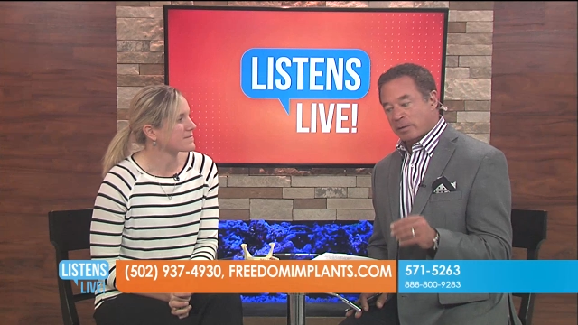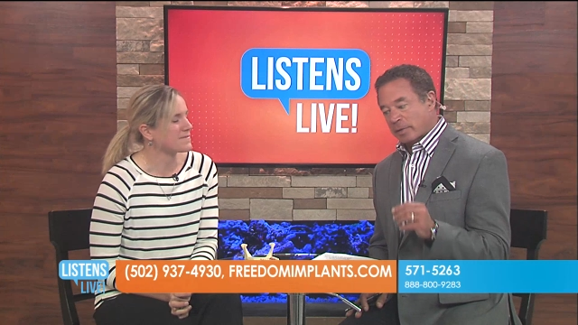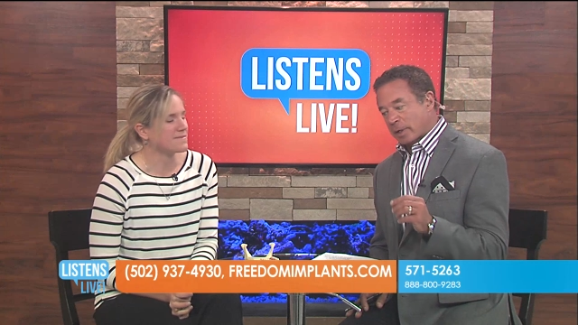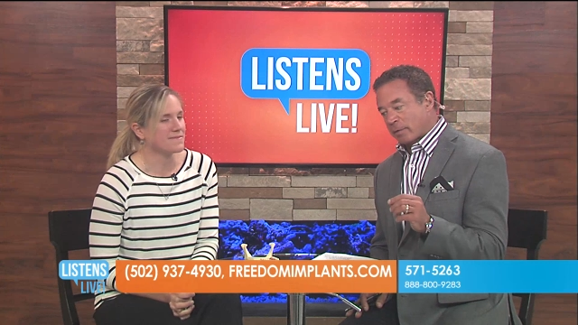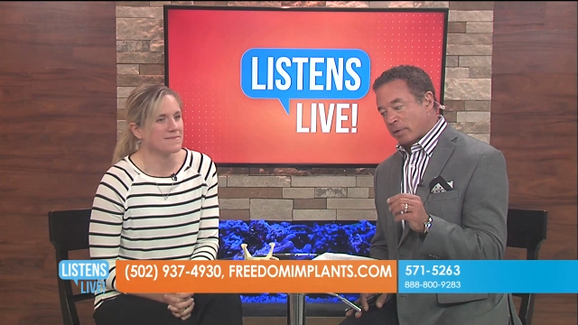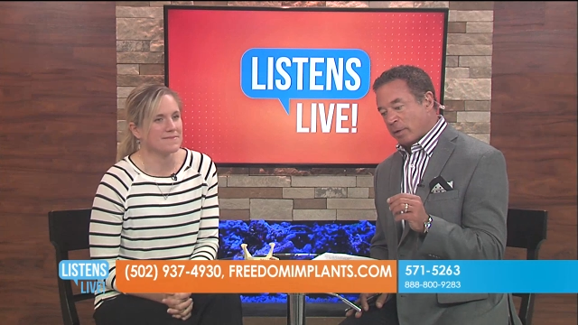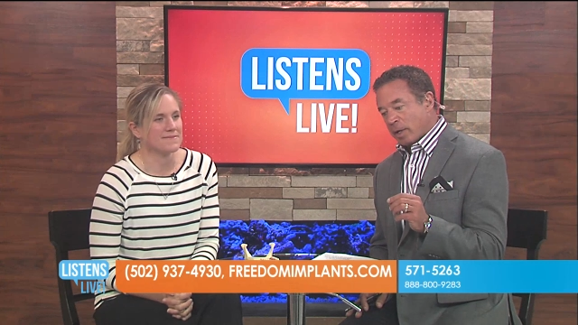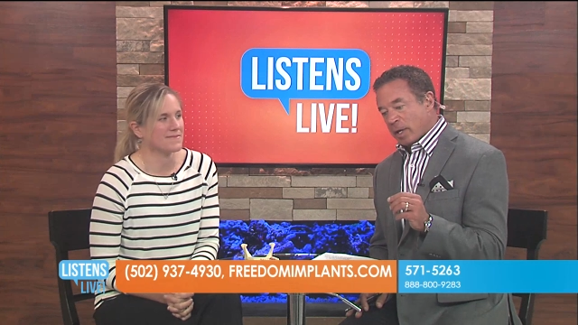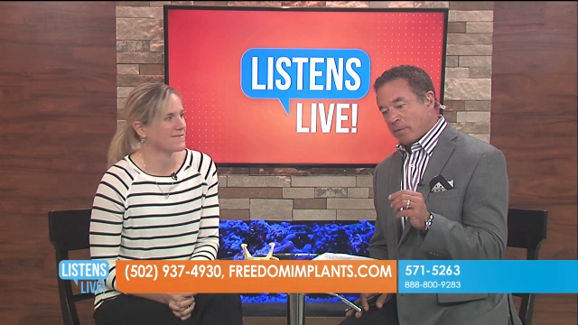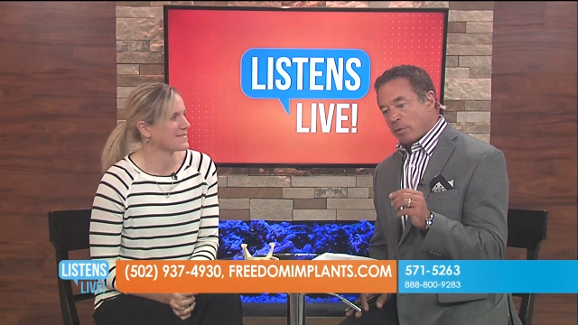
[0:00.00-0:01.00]
Speaker 1: I've said if you
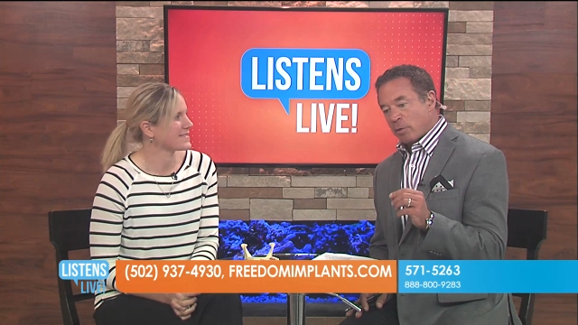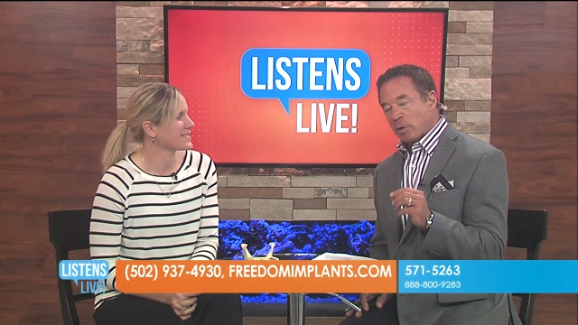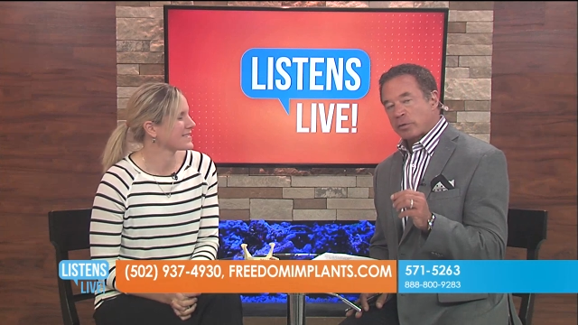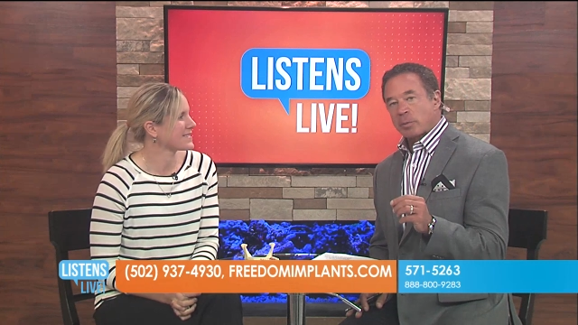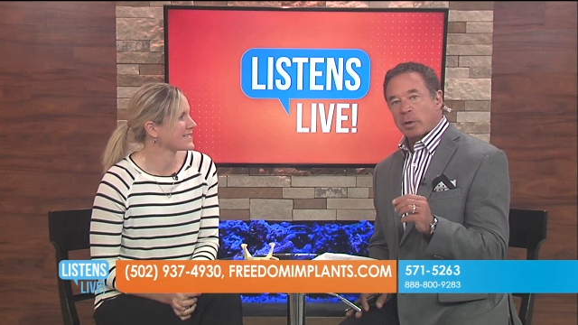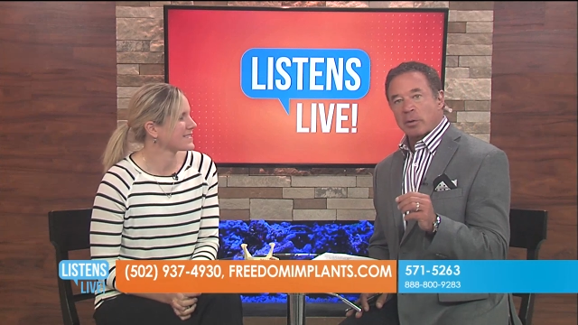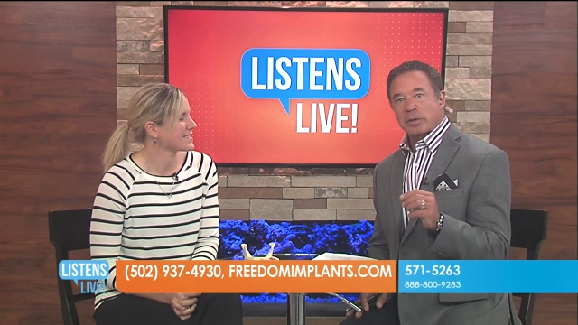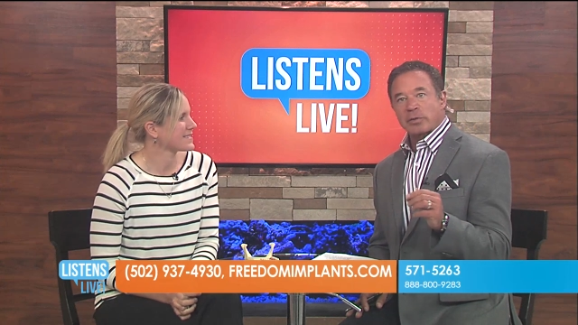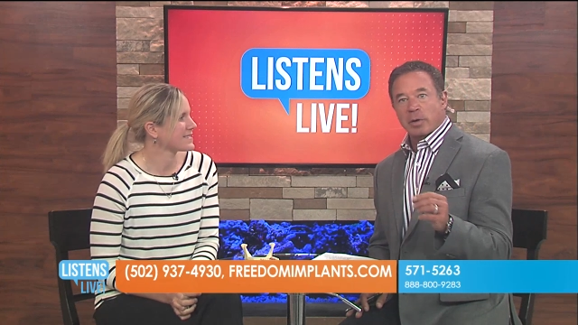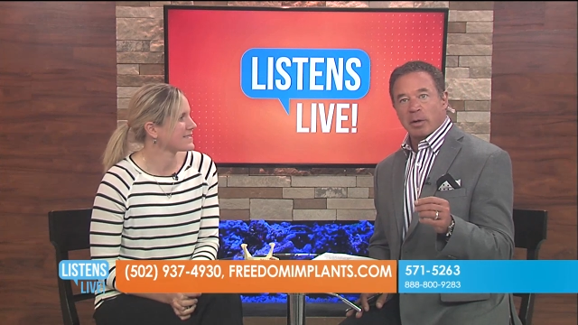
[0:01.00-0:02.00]
if you know someone someone who
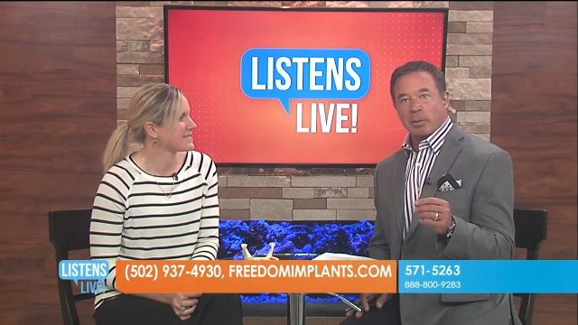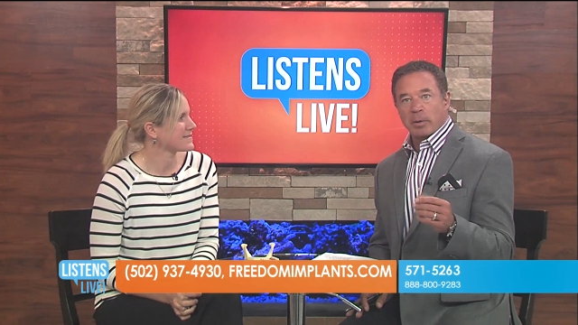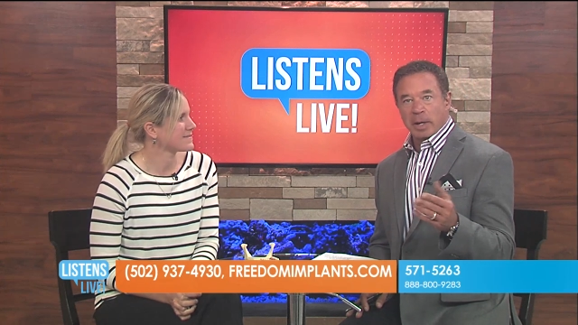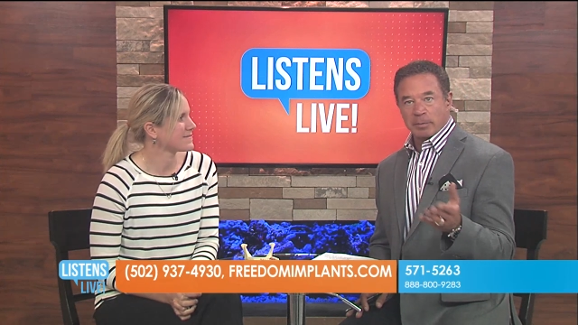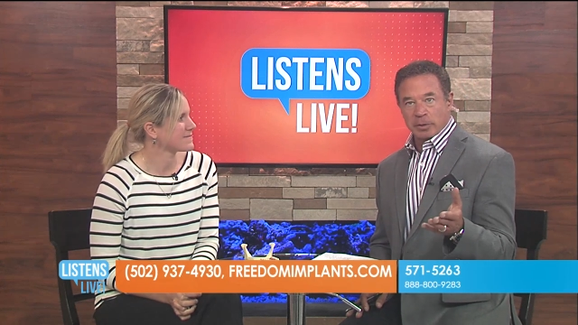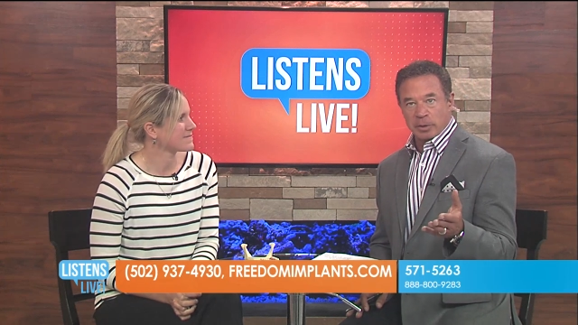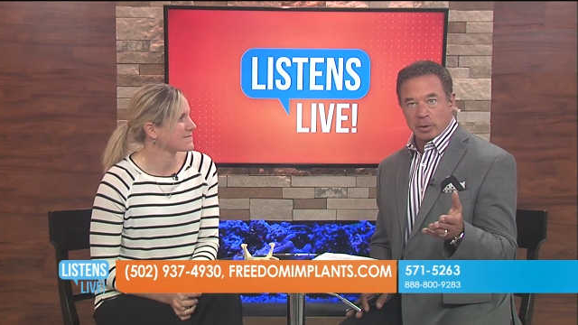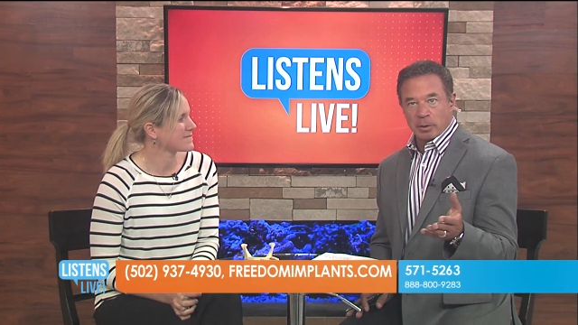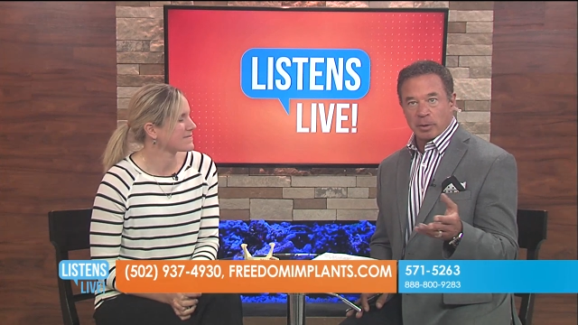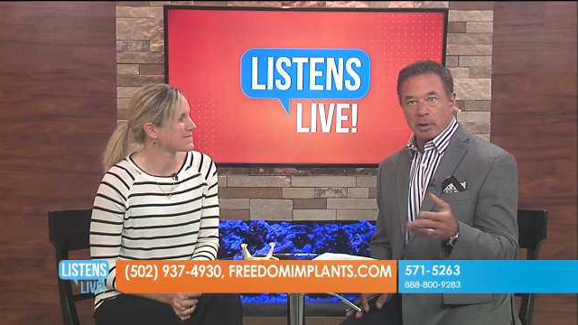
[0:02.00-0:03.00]
has struggled, perhaps it's
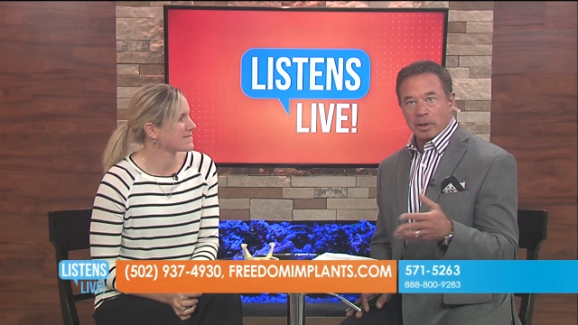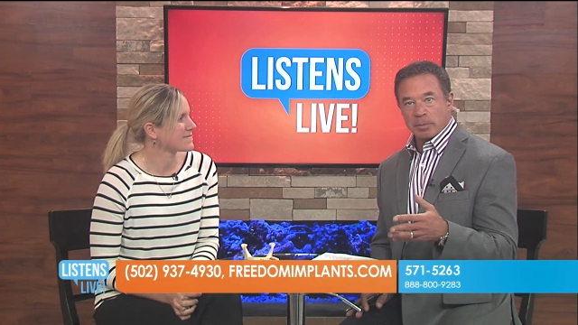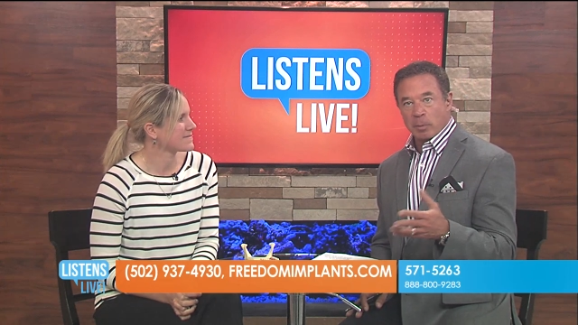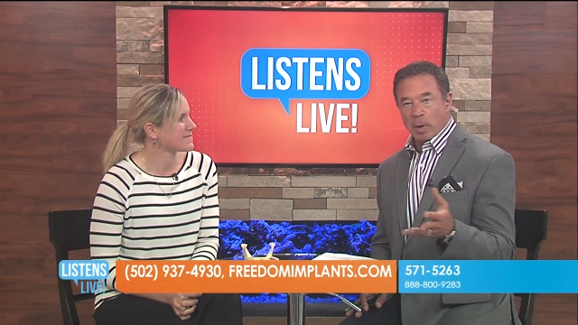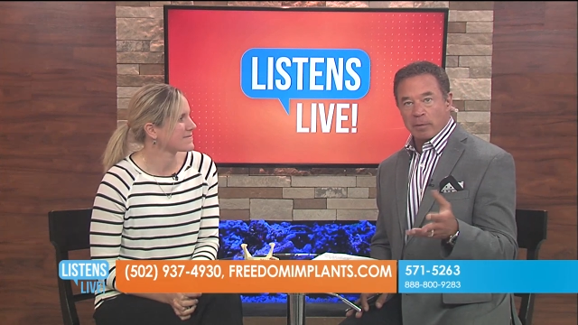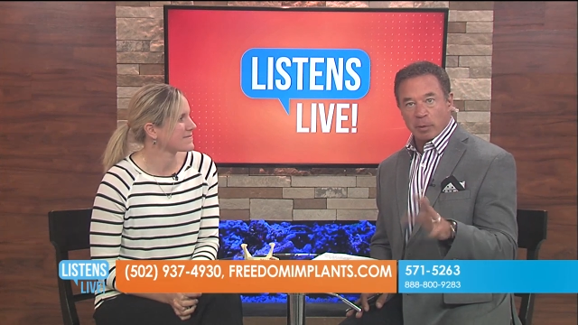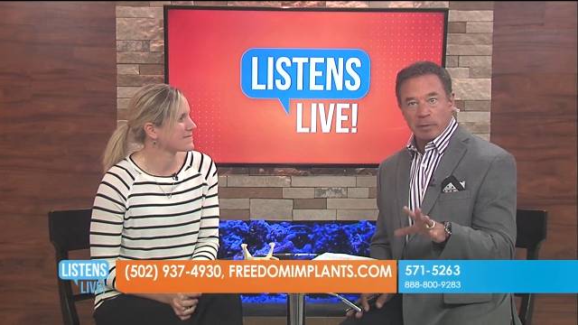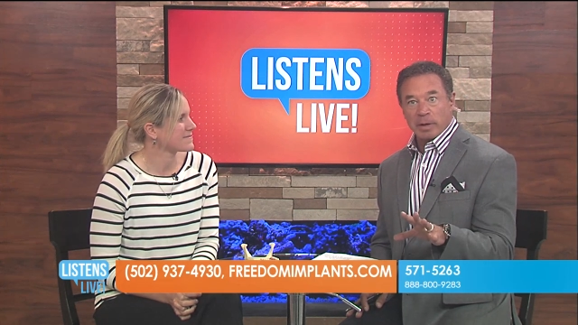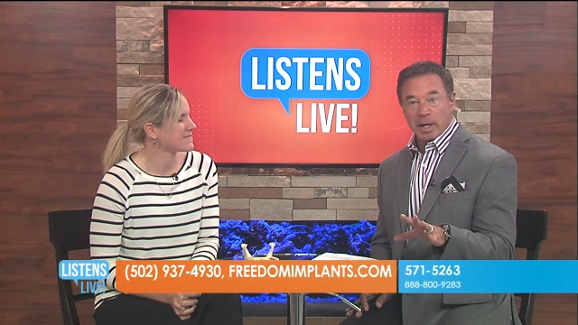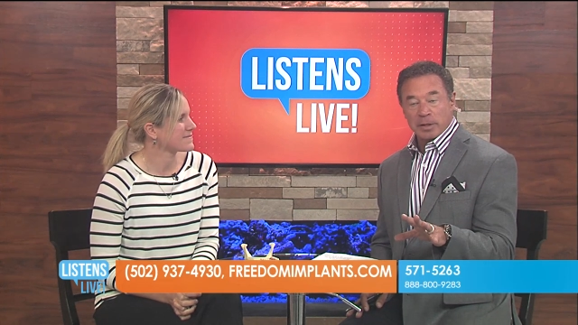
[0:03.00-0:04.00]
you, your husband, wife,
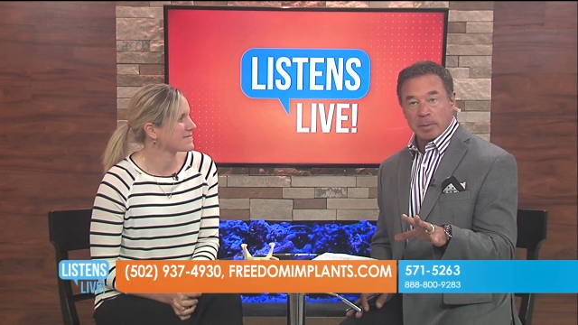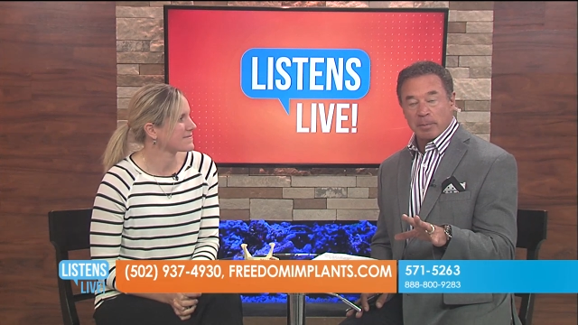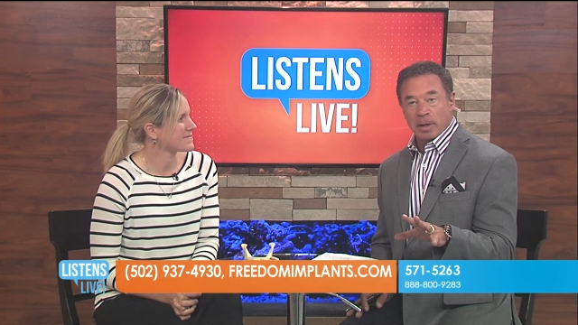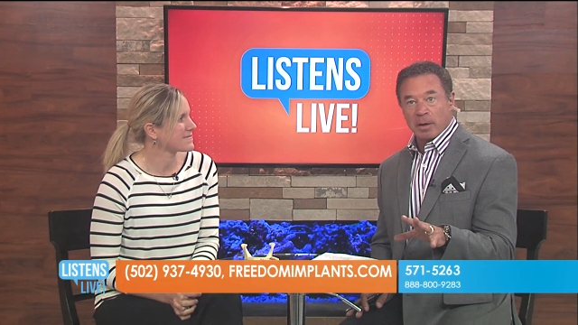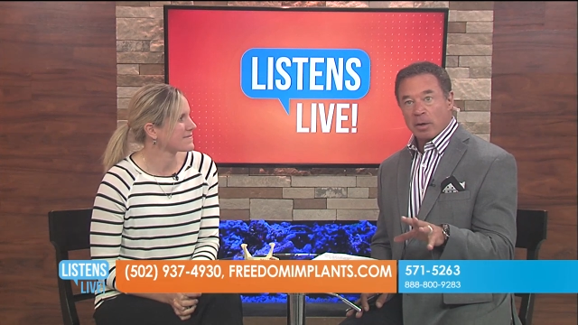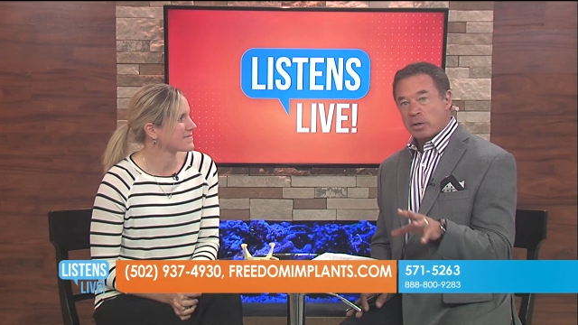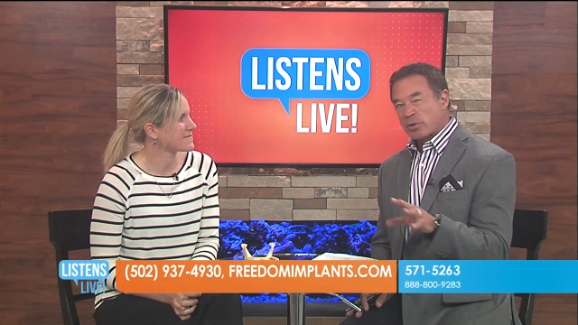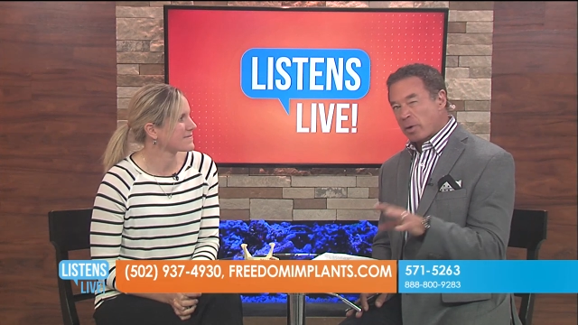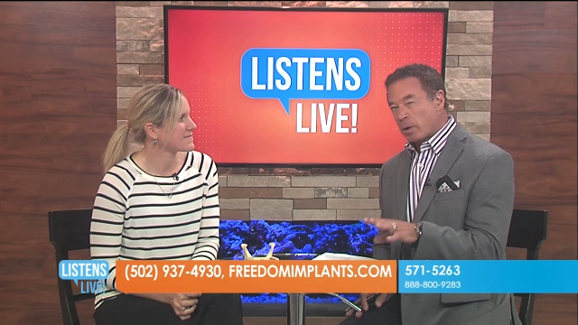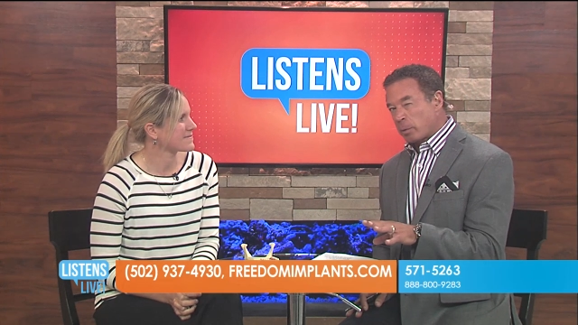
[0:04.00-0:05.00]
whatever the case may be,
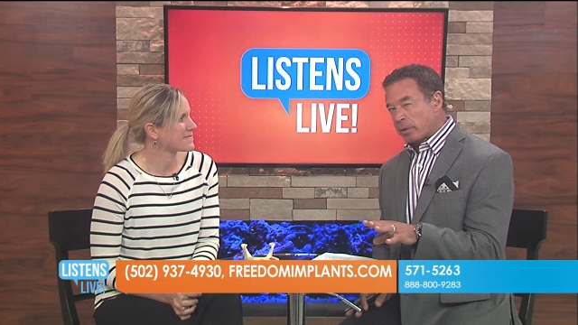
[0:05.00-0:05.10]
struggled